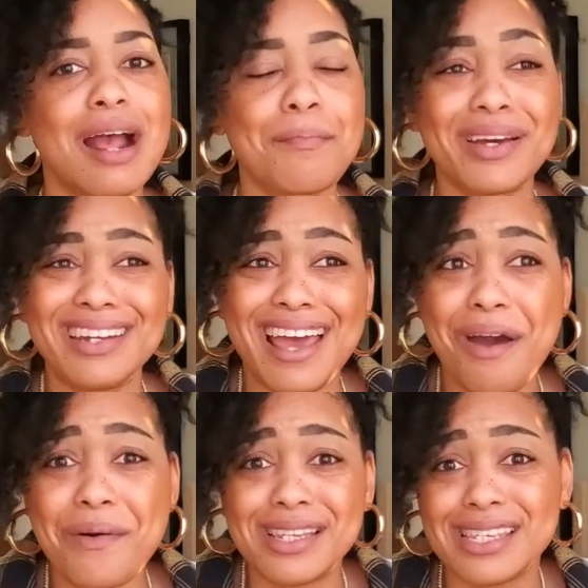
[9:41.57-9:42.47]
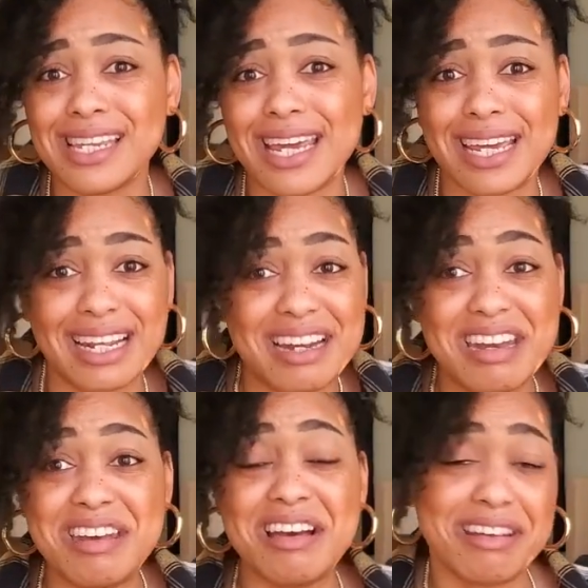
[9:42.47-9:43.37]
But now it's like
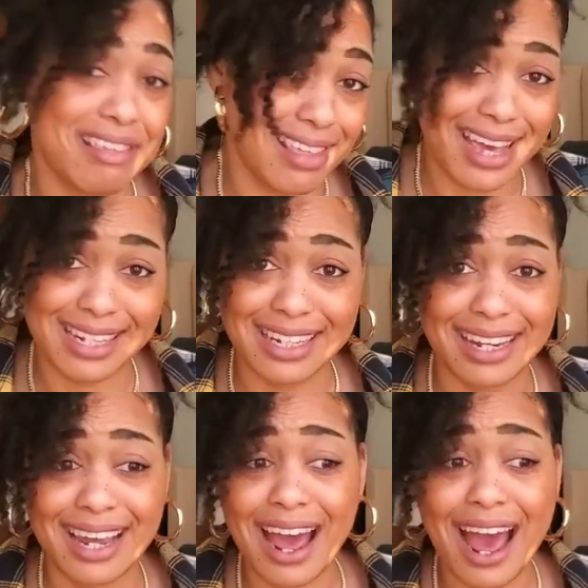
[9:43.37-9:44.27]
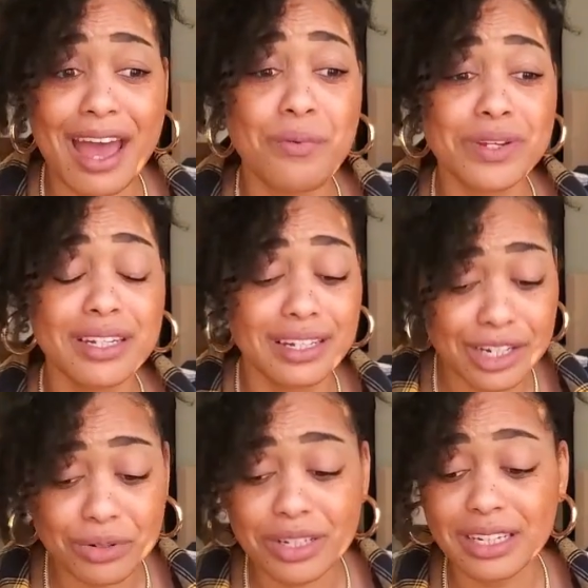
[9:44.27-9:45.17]
none of that. Like I would
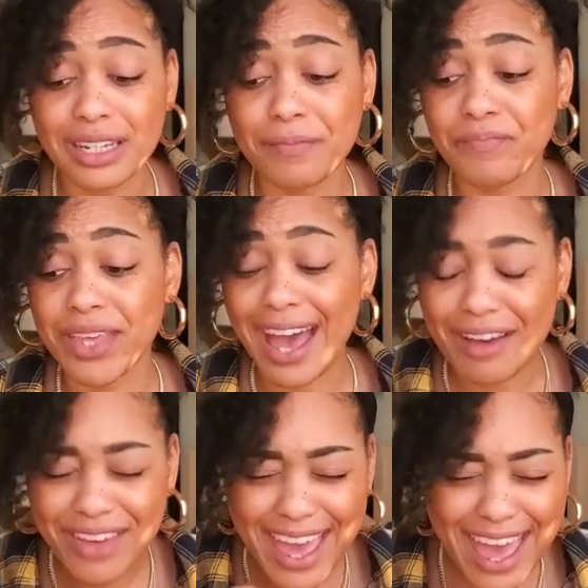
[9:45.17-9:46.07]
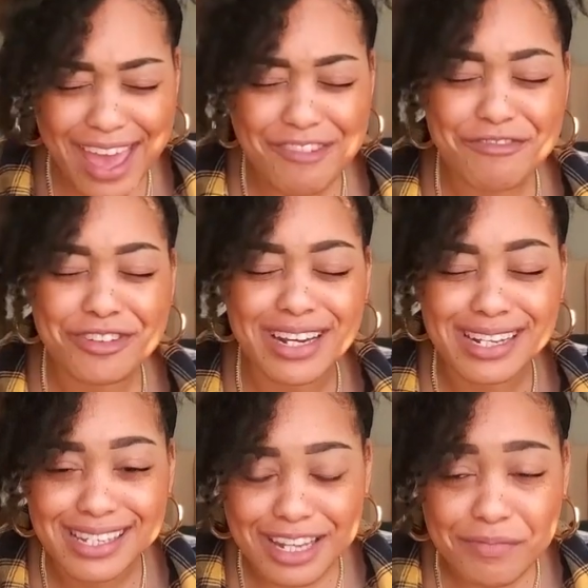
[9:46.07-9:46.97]
literally have
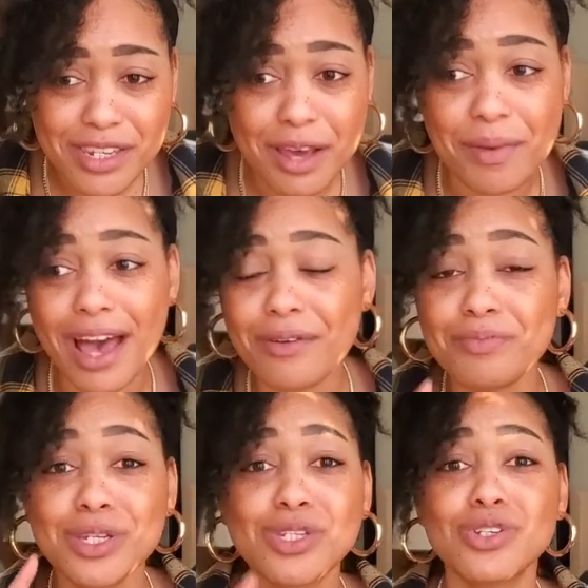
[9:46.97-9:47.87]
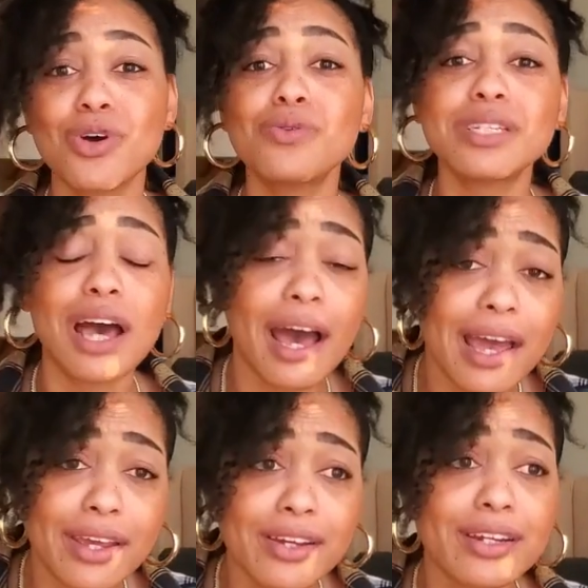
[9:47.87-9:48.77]
every symptom. I would be so
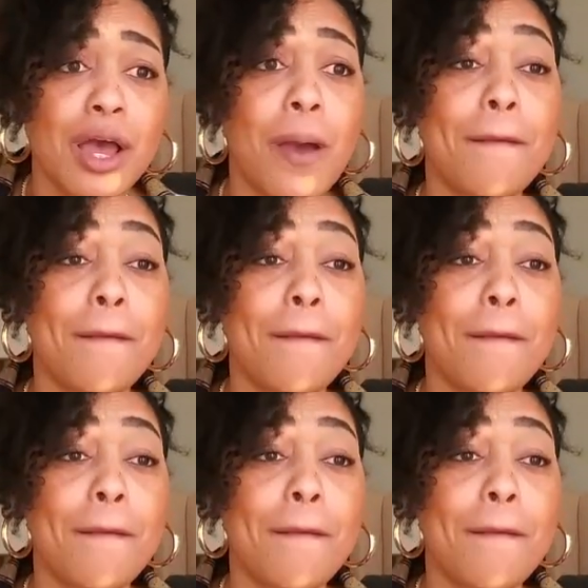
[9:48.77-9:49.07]
tired.